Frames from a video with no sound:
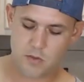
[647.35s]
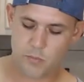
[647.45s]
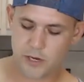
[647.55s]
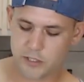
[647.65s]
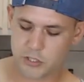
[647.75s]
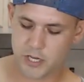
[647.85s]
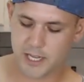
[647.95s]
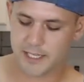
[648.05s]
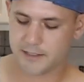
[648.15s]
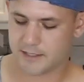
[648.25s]
We're
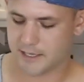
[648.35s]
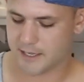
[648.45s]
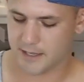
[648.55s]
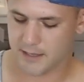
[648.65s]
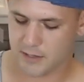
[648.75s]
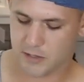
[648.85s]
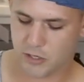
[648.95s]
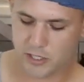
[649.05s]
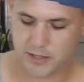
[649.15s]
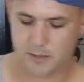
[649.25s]
trying to
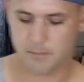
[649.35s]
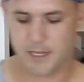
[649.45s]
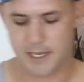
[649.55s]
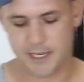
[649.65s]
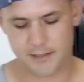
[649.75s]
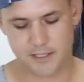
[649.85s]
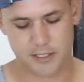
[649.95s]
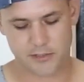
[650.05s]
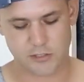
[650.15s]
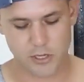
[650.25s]
cook the meat
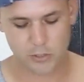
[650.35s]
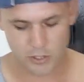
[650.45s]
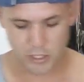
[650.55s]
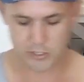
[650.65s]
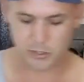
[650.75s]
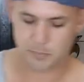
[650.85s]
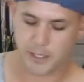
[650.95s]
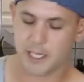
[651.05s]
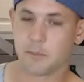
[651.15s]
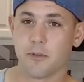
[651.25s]
until it's no longer
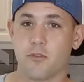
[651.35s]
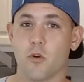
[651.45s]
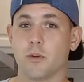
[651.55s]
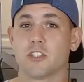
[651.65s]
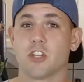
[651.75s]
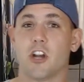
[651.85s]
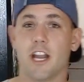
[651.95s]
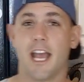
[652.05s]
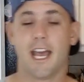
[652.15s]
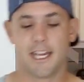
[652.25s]
pink before we start
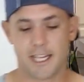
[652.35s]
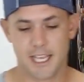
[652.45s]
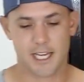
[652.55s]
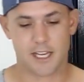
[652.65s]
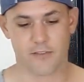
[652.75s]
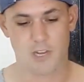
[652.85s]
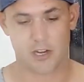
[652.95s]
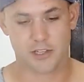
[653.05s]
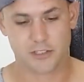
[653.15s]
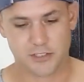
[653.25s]
adding any of our
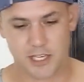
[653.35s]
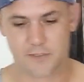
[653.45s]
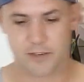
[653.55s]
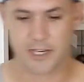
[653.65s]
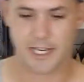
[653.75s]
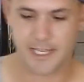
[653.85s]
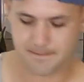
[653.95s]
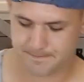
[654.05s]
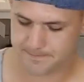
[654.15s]
other stuff, all right?